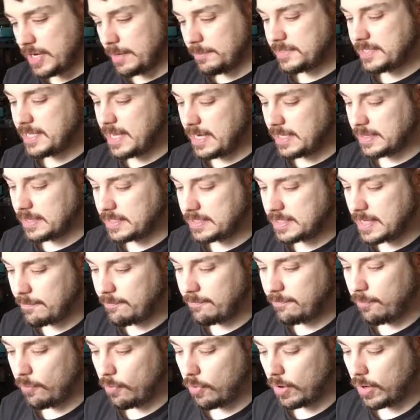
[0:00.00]
I'm setting this up
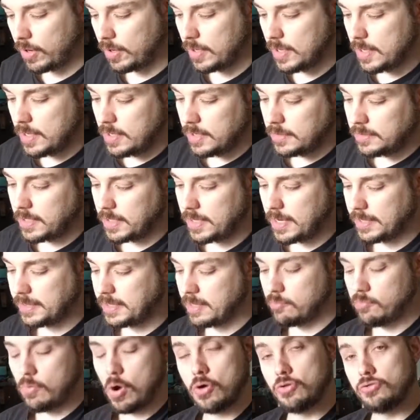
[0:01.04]
for, they're not
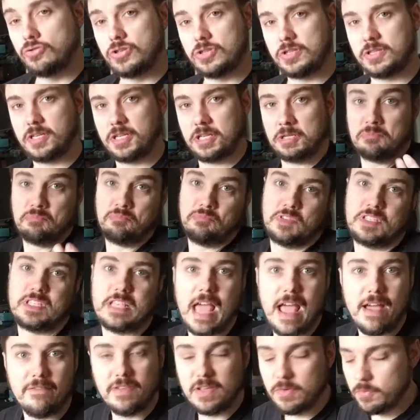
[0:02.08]
the most
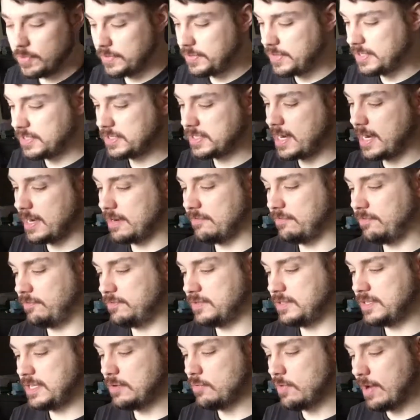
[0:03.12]
savvy with this kind of
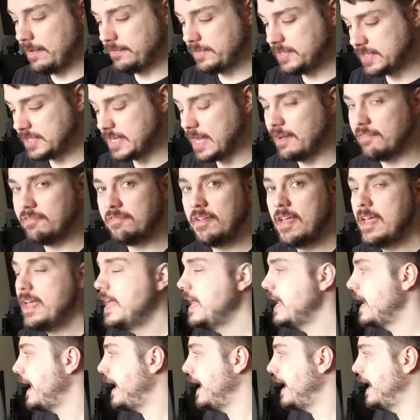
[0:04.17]
Z-wave stuff,
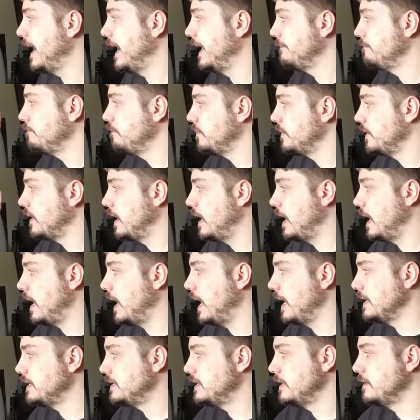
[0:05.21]
and
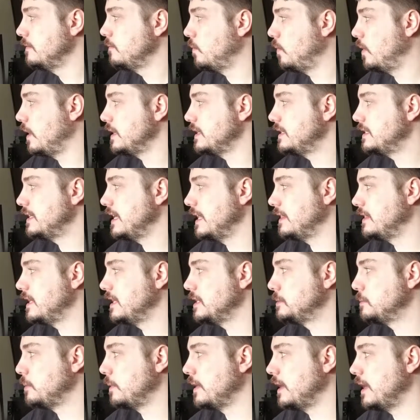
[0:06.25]
I didn't want to set
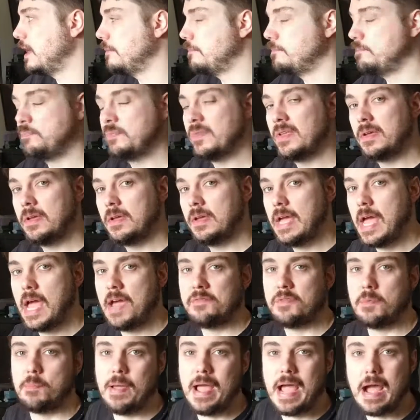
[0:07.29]
this one up,
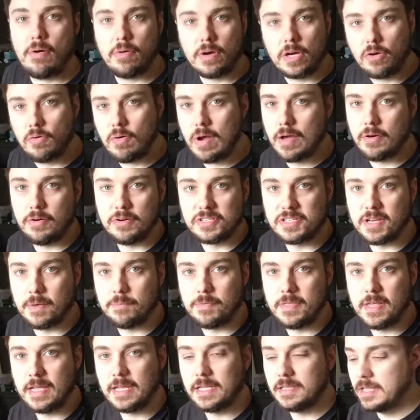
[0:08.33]
have the power go out or
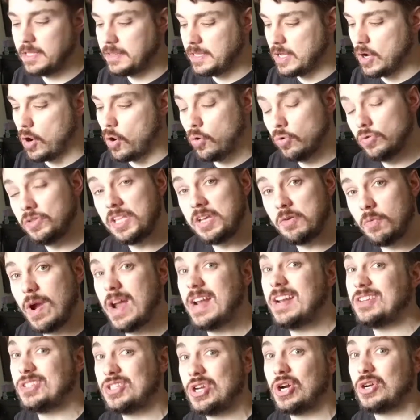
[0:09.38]
something, and then the only
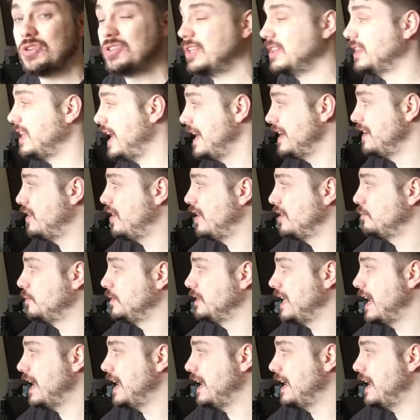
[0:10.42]
way to turn the light on with
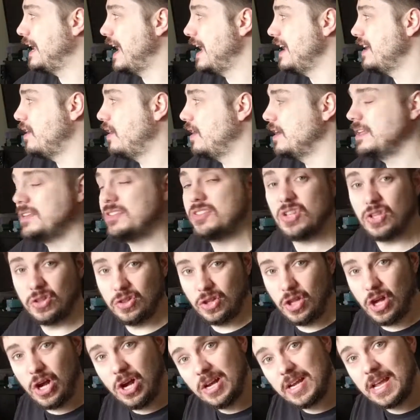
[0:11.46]
the Aeon is to
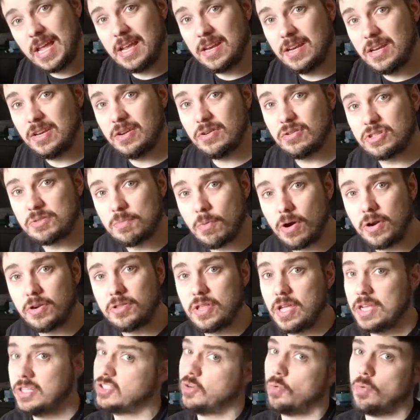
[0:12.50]
log into your
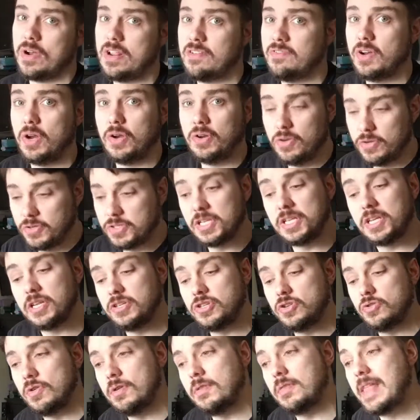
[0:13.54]
SmartThings or whatever you're using and
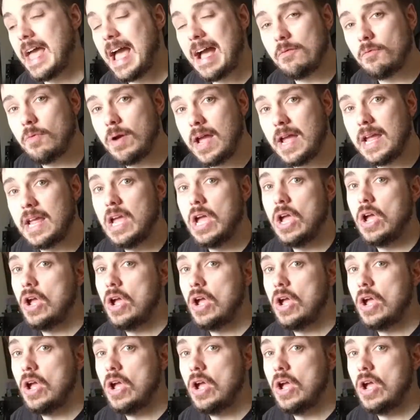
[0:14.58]
do it that way,